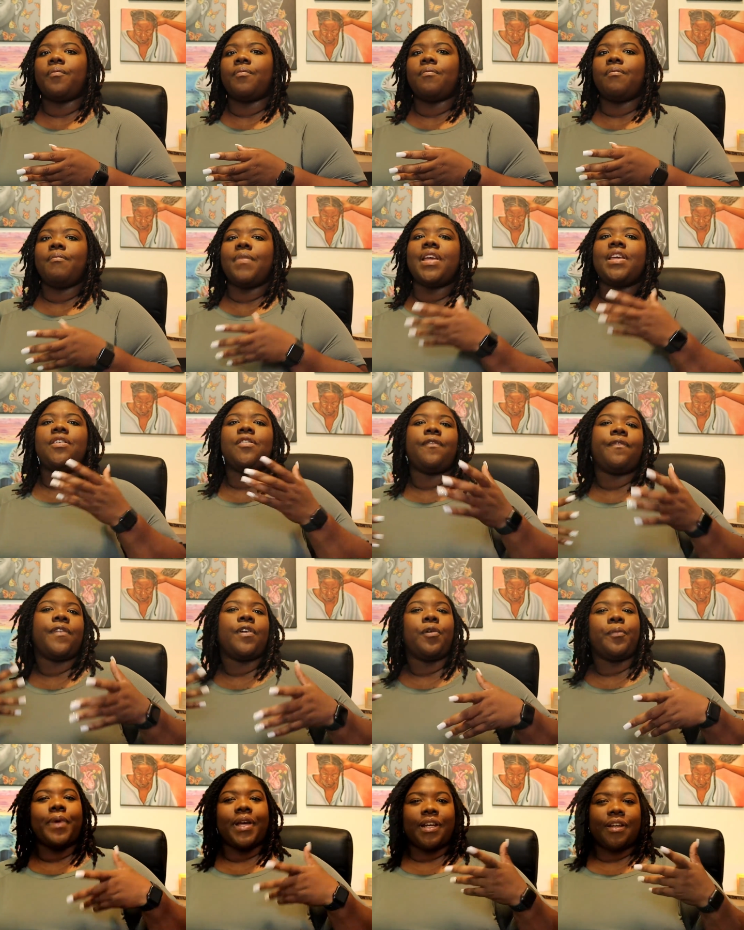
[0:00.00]
make you
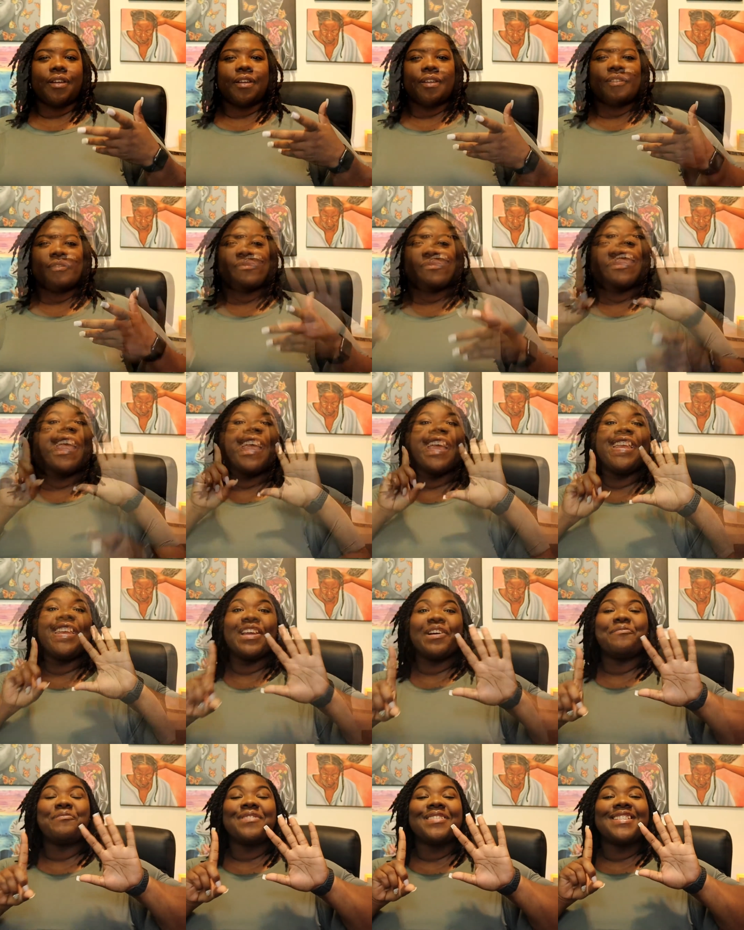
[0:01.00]
feel better. And
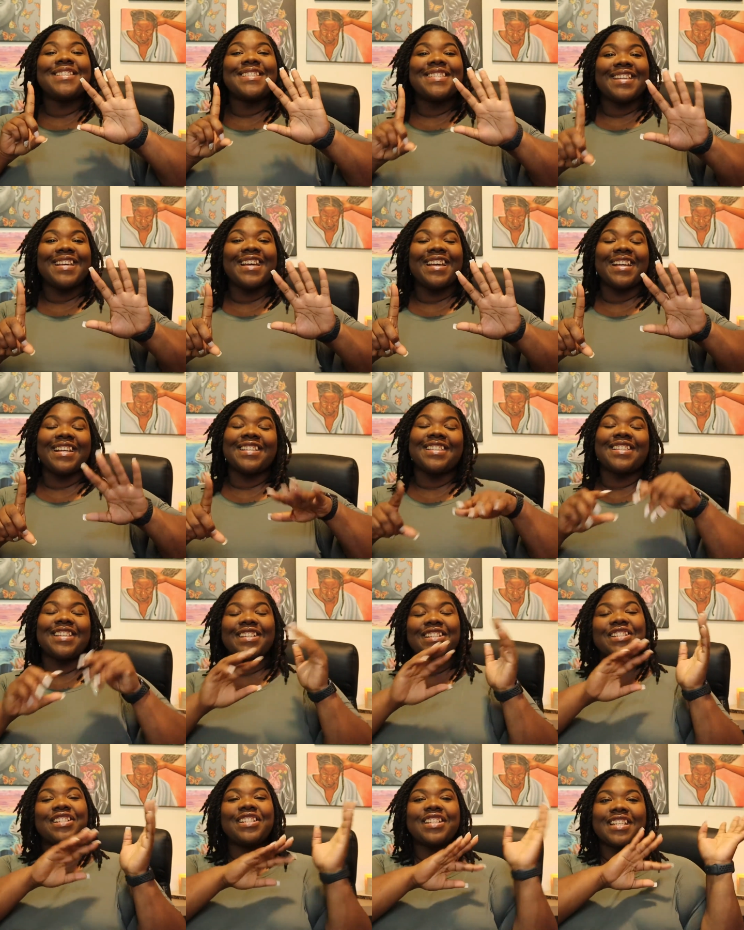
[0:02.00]
number 6,
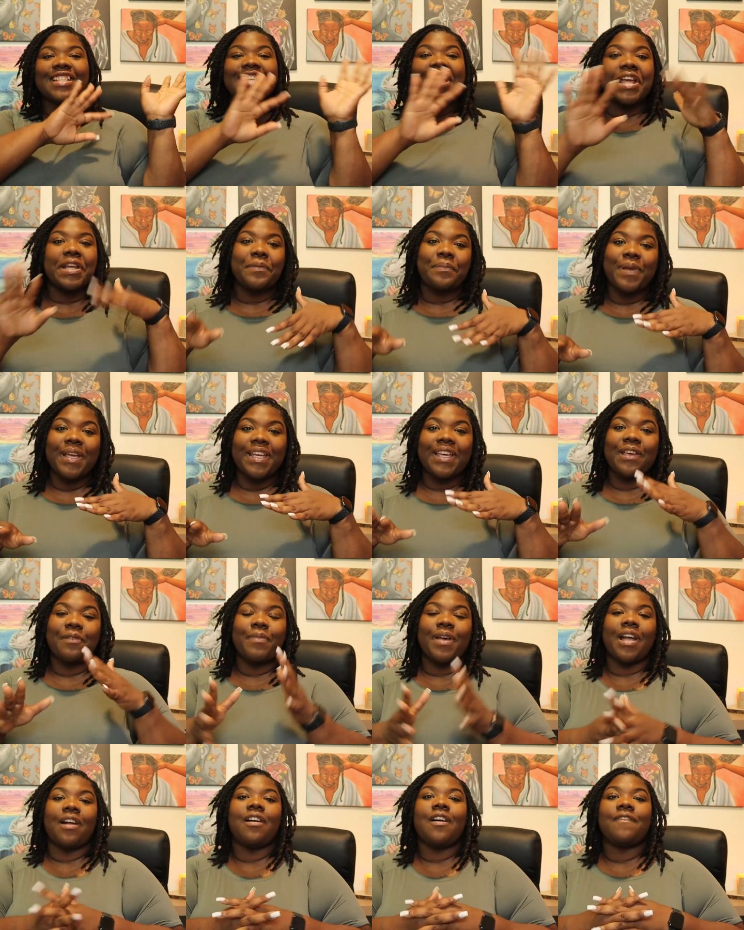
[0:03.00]
to just kind of
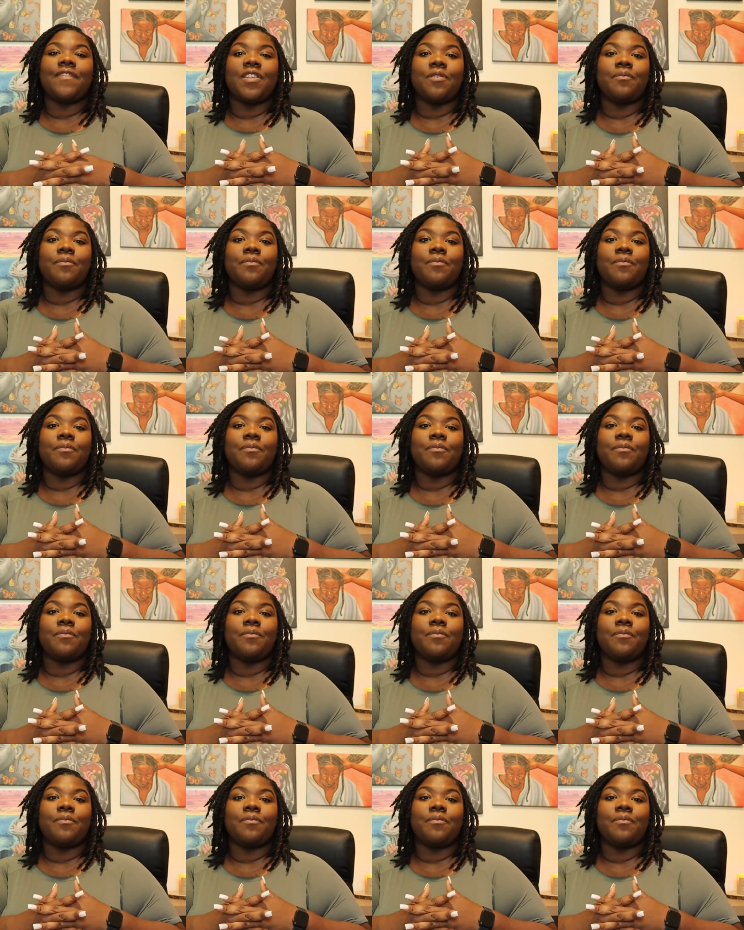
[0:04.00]
piggyback off the